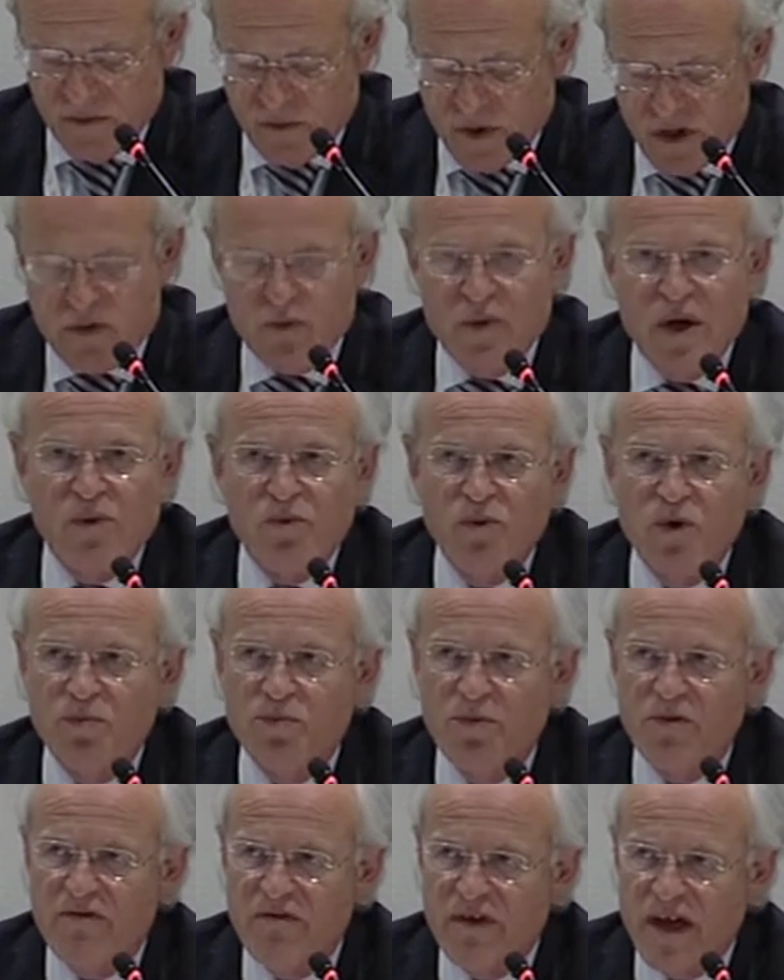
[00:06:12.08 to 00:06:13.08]
which one will
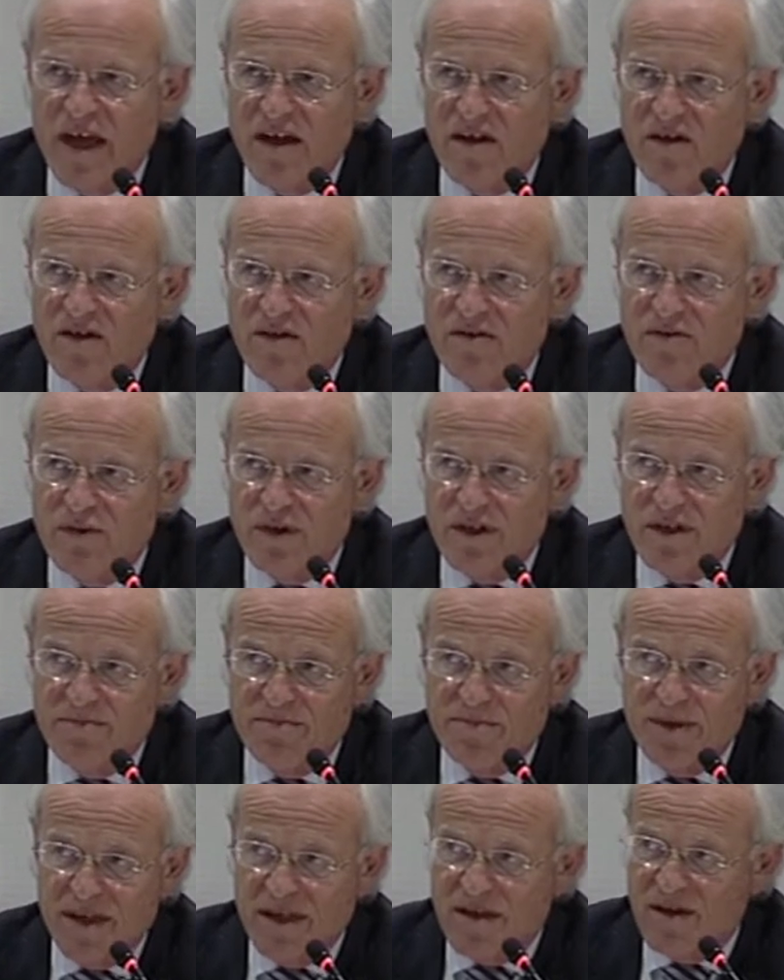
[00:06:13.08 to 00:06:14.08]
prevail. Will
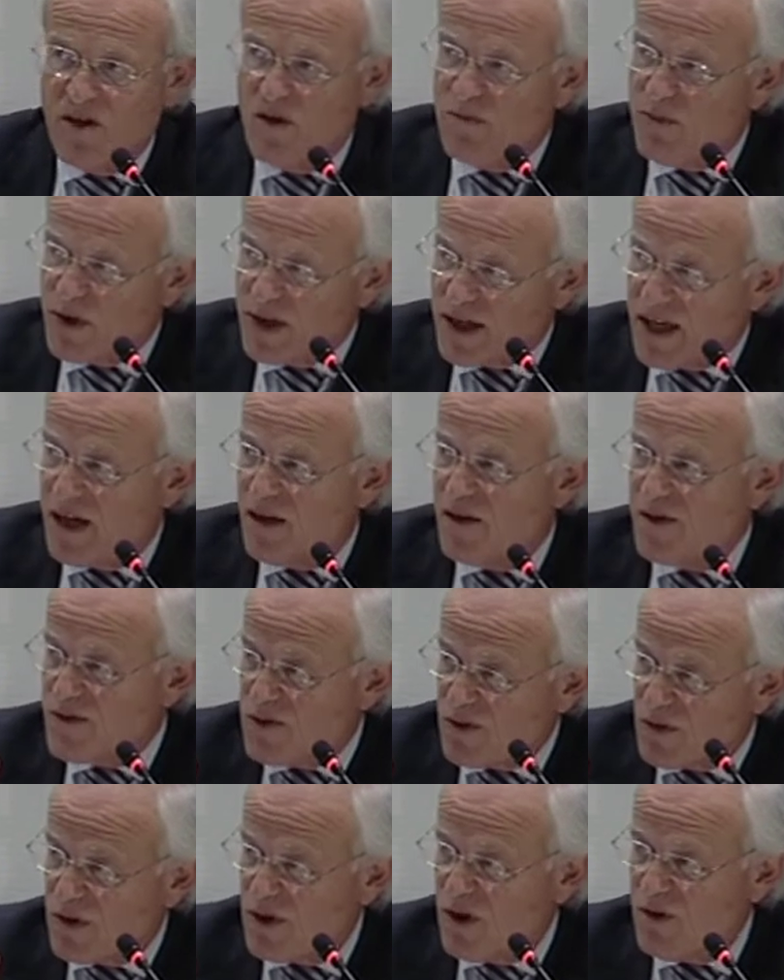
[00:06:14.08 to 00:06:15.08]
it be global
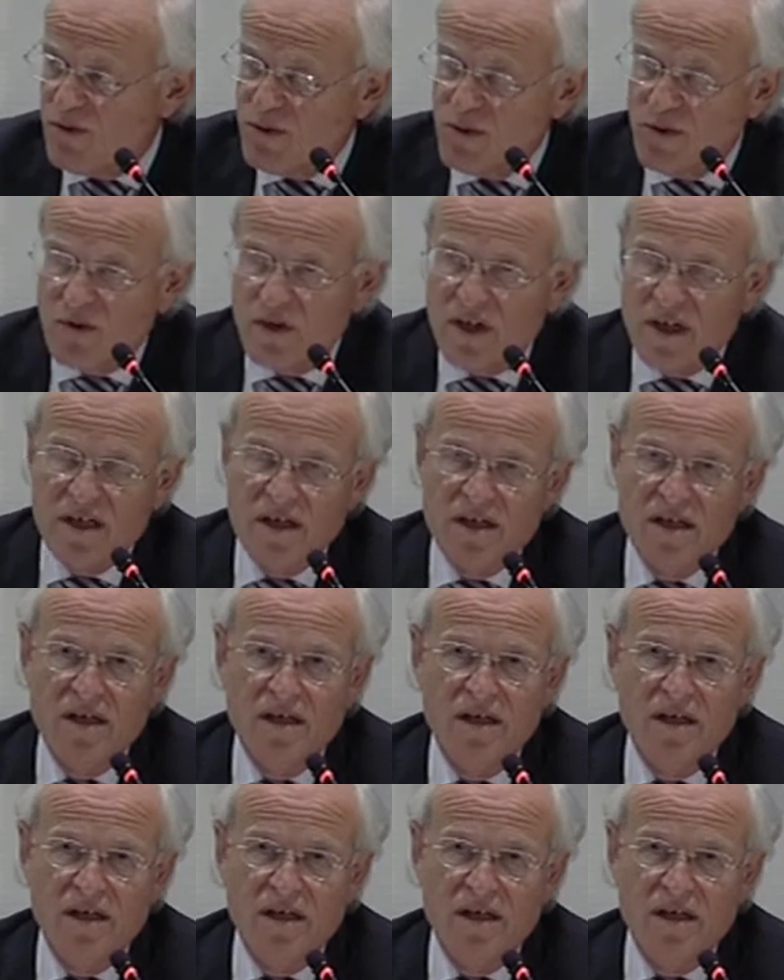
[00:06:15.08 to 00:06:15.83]
chaos or global order?